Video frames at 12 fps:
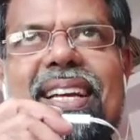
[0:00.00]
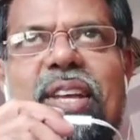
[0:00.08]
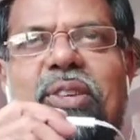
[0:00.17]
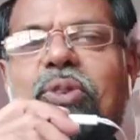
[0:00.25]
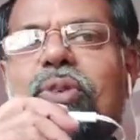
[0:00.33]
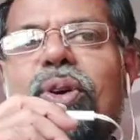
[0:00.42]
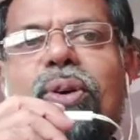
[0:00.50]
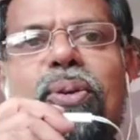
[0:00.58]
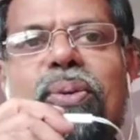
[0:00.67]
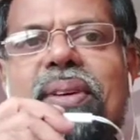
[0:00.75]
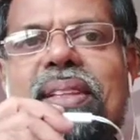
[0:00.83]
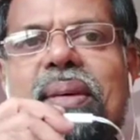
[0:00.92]
You
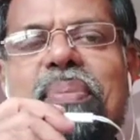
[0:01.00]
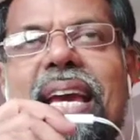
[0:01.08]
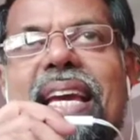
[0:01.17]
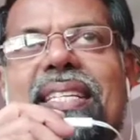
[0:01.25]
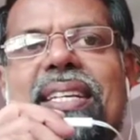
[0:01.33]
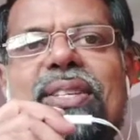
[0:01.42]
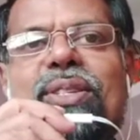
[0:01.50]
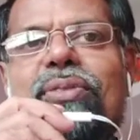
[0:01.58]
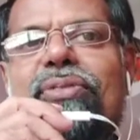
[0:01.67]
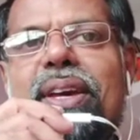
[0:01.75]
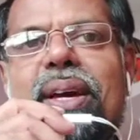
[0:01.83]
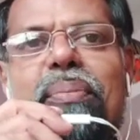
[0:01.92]
know the basics of
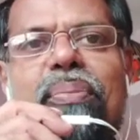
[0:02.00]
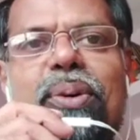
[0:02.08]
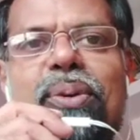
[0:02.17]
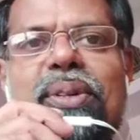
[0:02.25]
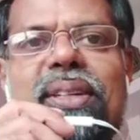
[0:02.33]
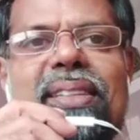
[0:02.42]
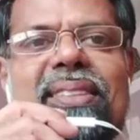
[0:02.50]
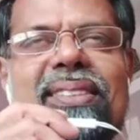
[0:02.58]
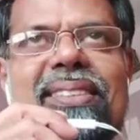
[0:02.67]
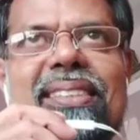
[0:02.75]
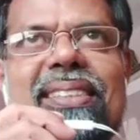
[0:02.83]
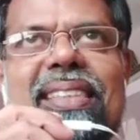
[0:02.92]
a computer,
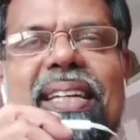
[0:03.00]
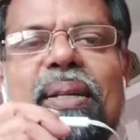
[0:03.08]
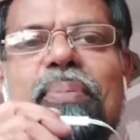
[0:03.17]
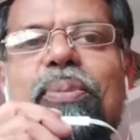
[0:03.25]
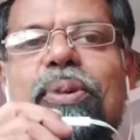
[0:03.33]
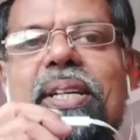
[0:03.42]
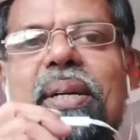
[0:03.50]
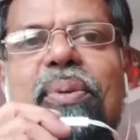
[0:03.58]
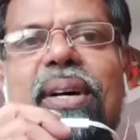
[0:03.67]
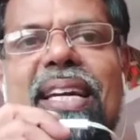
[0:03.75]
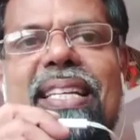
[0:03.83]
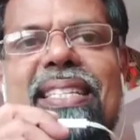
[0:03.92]
input
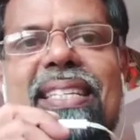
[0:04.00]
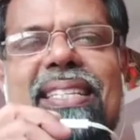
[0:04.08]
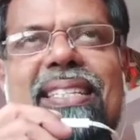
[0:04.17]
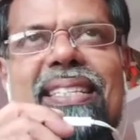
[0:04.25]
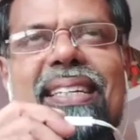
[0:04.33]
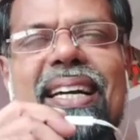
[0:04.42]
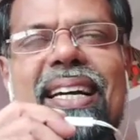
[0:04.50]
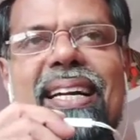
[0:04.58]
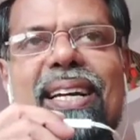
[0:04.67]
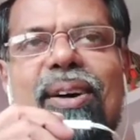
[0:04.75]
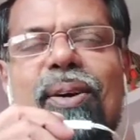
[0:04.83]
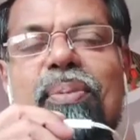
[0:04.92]
devices and
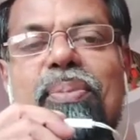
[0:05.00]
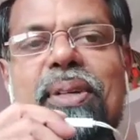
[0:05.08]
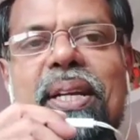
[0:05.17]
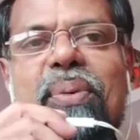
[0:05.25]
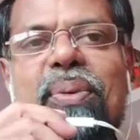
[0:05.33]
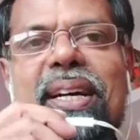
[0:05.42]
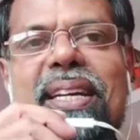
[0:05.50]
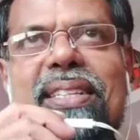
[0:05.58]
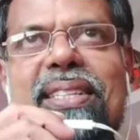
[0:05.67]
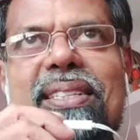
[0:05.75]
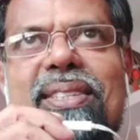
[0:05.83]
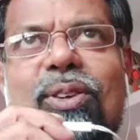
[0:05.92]
output devices.